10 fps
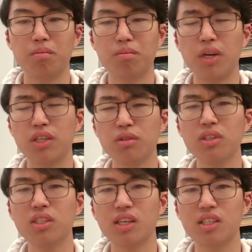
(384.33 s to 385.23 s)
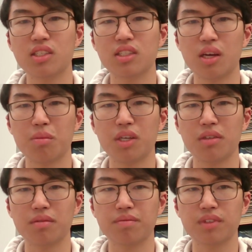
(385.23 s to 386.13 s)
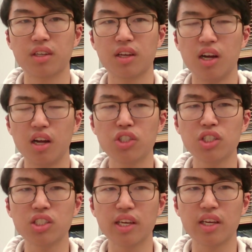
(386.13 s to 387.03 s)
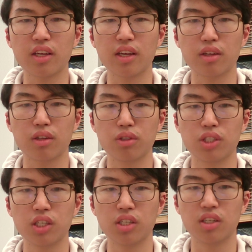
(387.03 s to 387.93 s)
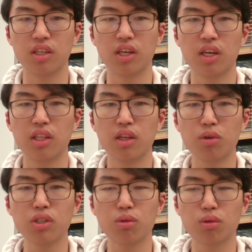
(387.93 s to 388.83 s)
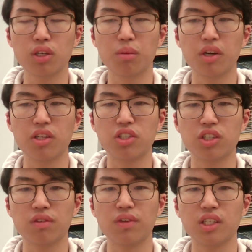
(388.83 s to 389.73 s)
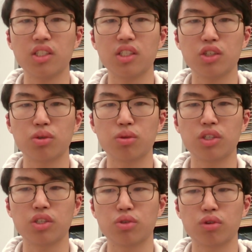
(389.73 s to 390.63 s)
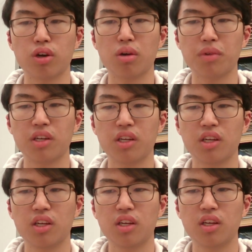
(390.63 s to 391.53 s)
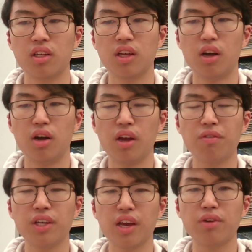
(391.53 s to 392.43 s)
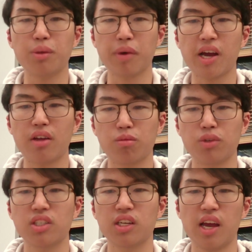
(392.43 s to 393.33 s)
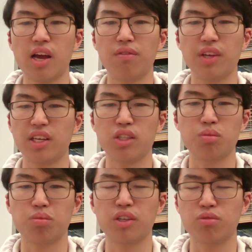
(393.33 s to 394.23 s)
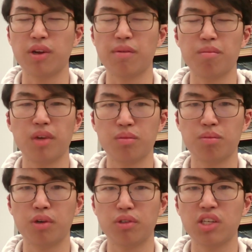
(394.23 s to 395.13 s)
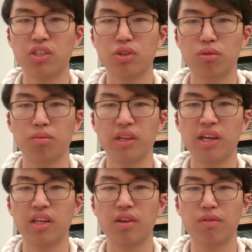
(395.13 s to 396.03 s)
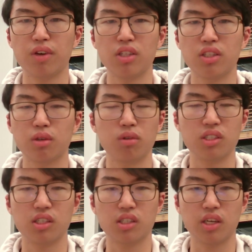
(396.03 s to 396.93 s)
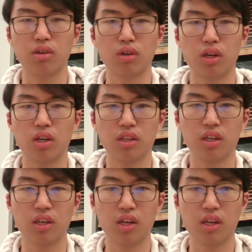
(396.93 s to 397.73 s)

By doing this, I mean, I'll just say in conclusion, there wasn't really much of an easy choice to draw. Every path was going to have like its potential negative consequences later on.